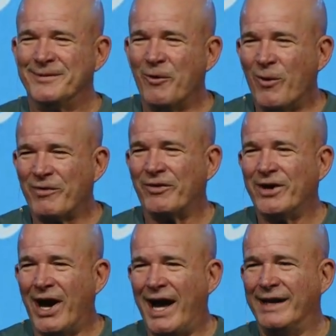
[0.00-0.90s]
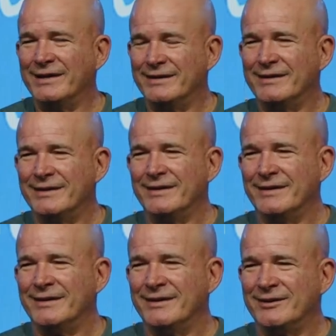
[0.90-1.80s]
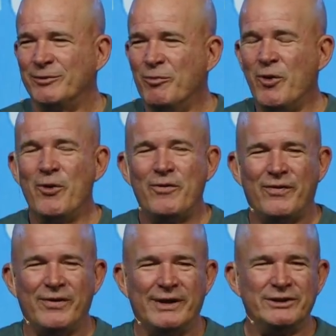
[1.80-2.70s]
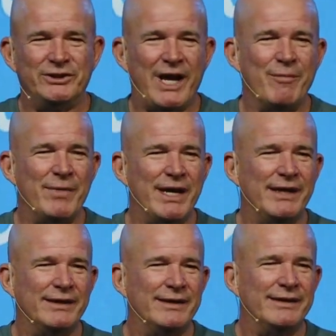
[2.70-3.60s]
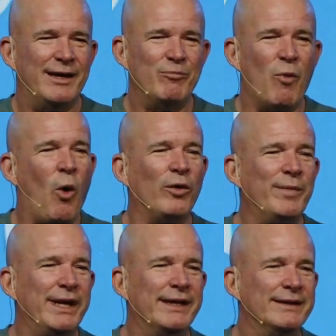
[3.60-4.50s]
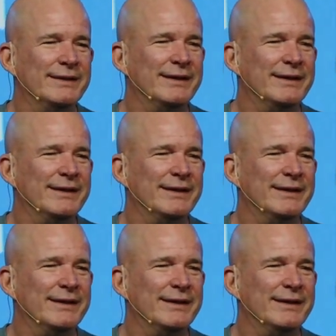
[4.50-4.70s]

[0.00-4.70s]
the wonderful God, to move and shape me and mold me